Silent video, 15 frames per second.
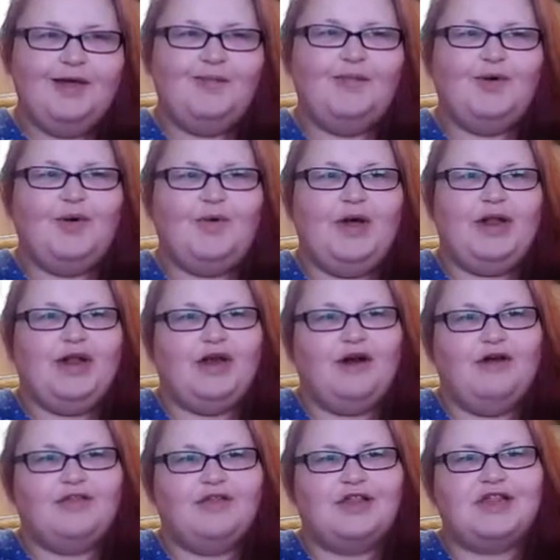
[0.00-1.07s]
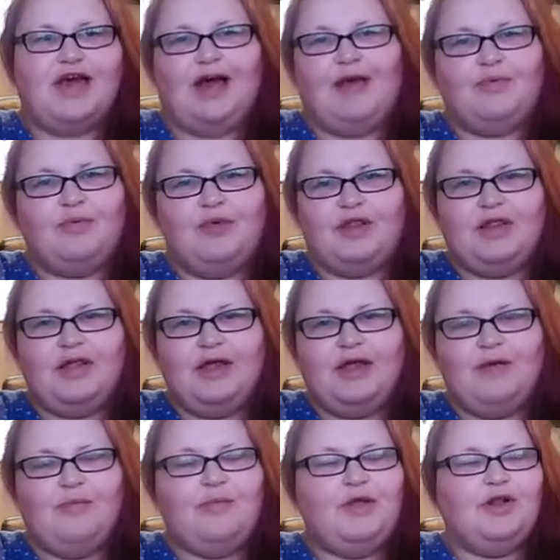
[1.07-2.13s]
but when I got on Skype with
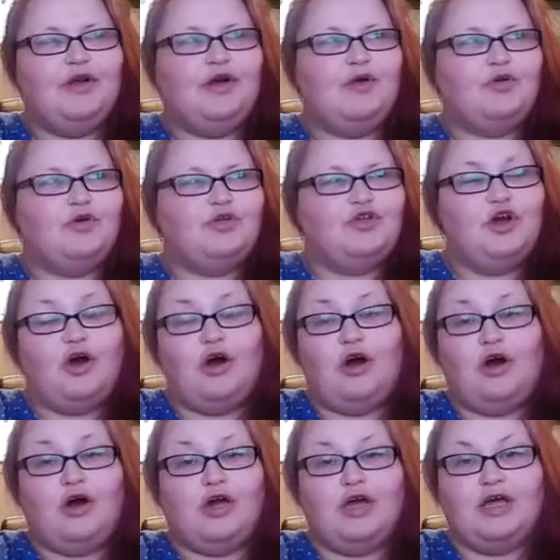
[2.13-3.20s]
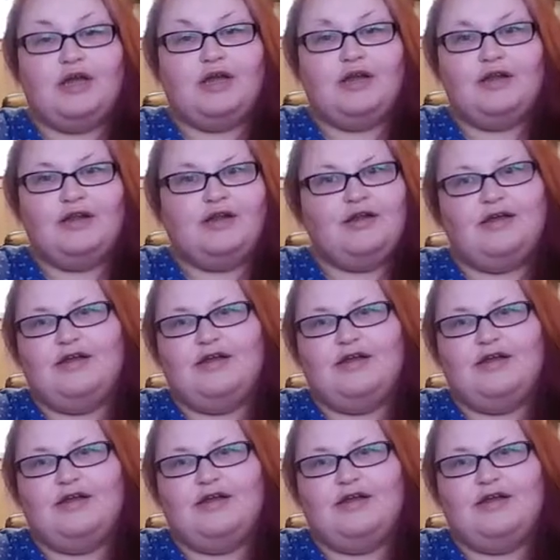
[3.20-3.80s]
him, I would talk, and,